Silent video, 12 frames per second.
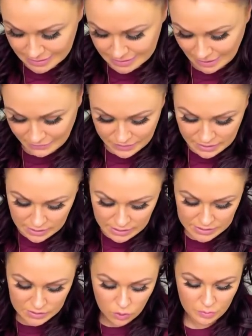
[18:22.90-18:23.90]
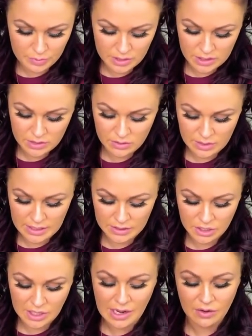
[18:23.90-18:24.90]
definitely Scorpio
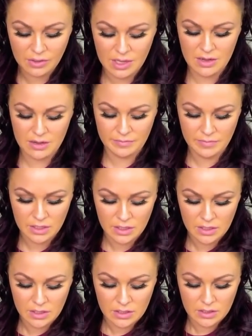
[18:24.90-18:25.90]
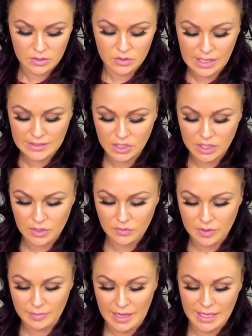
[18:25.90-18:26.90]
in your outcome, you guys are going to
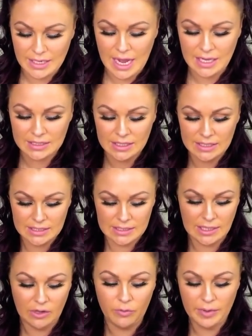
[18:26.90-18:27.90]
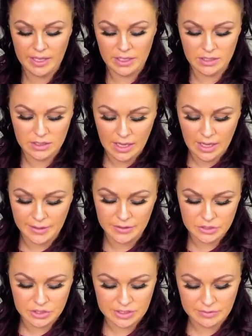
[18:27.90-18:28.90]
remain at this stalemate
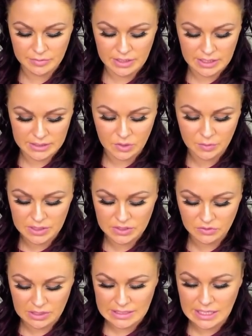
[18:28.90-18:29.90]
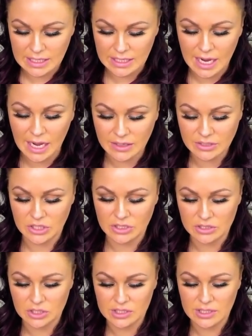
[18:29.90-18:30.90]
energy because nobody's really taking
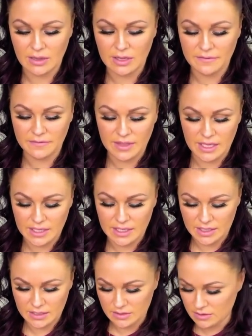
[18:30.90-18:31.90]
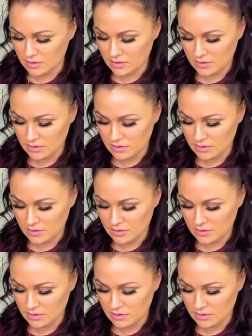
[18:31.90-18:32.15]
action. It's just a lot of thinking.